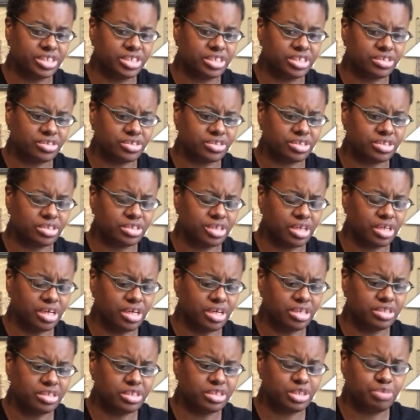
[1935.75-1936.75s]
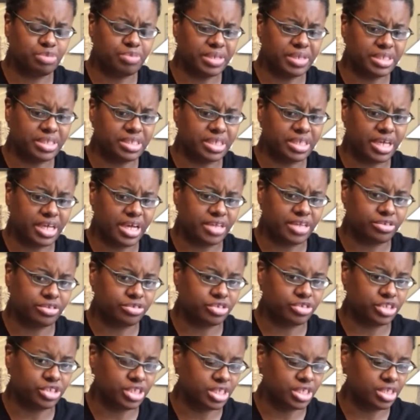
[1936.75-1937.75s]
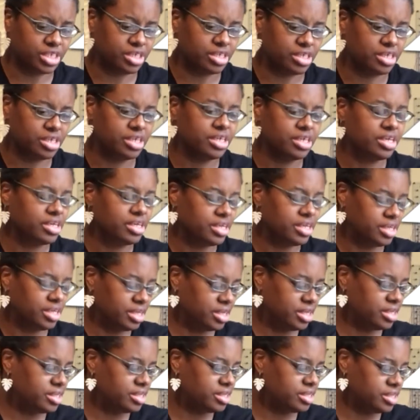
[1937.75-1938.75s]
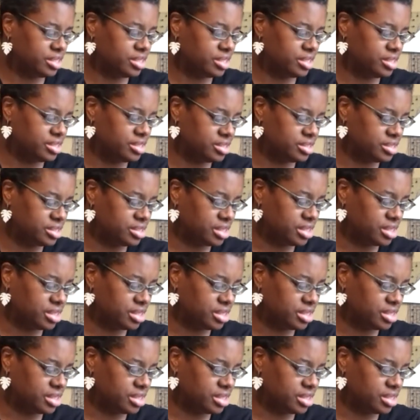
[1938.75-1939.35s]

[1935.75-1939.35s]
There's unspent energy in these